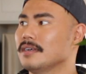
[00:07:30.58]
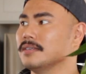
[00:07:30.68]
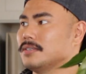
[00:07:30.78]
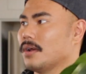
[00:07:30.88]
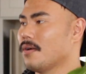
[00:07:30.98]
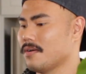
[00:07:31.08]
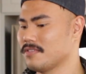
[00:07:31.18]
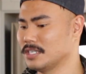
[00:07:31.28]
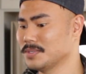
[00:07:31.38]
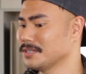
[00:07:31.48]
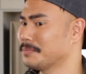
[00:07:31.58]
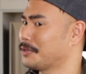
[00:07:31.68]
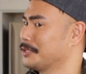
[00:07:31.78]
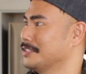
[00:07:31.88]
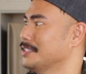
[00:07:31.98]
So this was a good
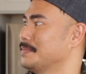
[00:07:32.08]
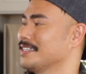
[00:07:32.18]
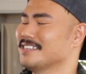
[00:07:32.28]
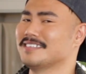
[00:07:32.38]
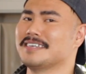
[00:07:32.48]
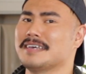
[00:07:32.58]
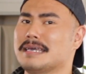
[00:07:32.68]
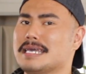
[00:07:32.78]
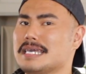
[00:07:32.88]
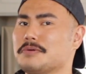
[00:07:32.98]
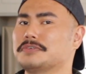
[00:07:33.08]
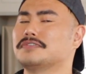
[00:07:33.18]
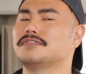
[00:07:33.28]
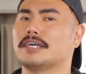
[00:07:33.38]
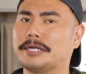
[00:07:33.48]
purchase because it was
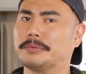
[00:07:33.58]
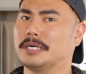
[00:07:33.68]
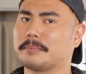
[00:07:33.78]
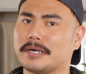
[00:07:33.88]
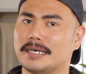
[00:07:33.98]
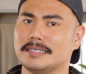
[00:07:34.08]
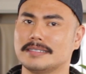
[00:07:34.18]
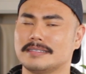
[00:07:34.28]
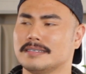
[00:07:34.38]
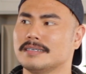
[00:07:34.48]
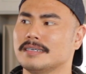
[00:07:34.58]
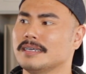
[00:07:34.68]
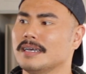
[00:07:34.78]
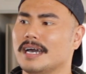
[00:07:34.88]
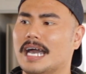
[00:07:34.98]
very well priced.
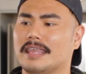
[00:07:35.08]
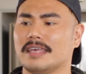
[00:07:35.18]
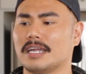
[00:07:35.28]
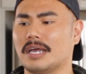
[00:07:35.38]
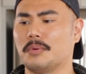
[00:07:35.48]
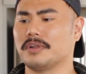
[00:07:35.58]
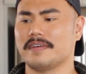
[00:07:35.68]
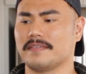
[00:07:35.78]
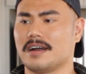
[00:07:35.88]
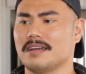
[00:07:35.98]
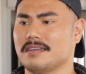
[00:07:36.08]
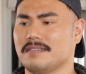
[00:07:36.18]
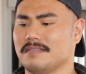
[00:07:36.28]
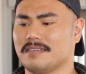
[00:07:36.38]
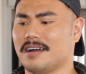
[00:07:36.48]
I think I wouldn't have
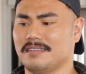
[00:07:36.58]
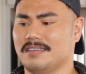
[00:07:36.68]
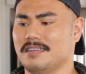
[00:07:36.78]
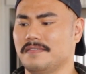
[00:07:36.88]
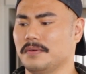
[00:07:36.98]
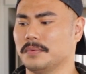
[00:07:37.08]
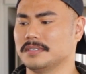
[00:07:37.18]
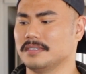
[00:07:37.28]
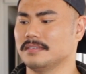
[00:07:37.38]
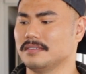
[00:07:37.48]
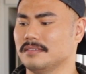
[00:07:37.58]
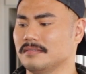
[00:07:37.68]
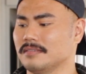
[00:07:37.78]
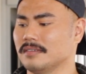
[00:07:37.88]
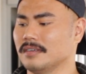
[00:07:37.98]
gotten it if it wasn't
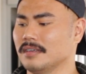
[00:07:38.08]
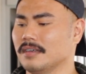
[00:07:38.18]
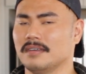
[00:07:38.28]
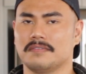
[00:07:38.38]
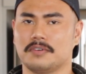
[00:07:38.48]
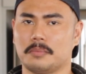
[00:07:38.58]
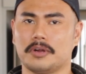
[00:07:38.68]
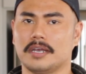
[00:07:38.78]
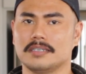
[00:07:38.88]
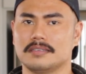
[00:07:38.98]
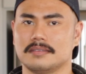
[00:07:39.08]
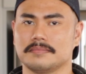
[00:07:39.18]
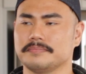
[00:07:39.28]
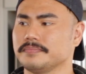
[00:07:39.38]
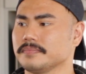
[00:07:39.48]
for the price.
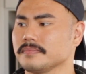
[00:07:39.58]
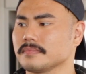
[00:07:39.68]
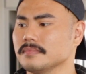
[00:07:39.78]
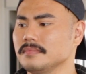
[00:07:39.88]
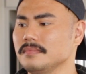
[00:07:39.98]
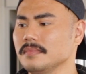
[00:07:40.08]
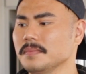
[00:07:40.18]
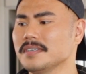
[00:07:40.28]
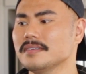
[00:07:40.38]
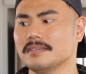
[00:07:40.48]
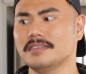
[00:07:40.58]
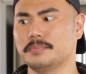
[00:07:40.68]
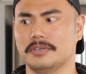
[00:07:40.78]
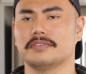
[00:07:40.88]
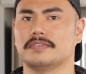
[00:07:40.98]
Because it's
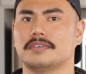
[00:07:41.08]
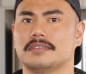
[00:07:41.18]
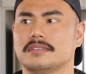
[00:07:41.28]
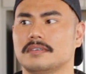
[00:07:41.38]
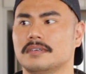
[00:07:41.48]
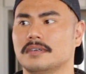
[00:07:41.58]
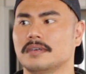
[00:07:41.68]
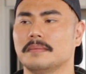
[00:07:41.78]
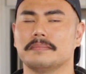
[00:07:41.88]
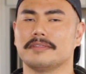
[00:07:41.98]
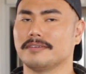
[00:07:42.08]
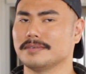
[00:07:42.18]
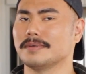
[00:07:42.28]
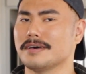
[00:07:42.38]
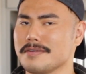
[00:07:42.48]
beautiful, but there's
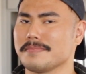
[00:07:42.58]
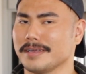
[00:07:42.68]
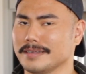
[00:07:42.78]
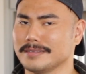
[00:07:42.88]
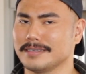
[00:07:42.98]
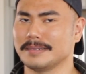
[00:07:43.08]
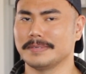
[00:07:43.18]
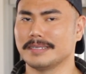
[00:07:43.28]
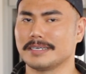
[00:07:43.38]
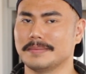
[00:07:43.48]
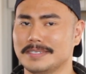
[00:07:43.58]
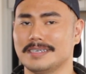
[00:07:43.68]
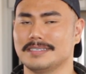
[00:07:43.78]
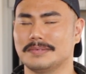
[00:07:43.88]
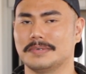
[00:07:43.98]
some other plants that I've been like
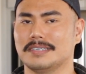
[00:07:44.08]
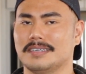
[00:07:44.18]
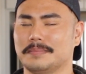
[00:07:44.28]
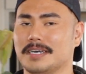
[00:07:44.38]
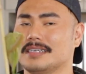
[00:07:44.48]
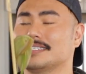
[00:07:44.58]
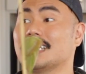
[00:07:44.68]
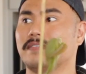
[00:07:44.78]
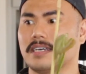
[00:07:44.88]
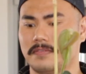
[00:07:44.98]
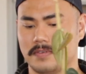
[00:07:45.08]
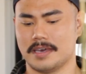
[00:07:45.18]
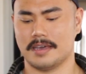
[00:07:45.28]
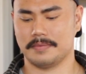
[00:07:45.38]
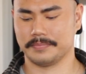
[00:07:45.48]
obsessing with, and I'm kind of saving up for
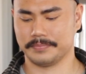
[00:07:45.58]
that.